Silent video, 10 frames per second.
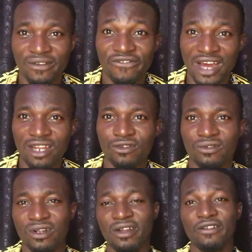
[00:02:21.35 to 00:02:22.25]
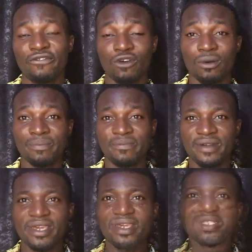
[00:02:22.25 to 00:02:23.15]
value from
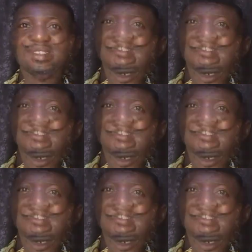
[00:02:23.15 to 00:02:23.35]
it.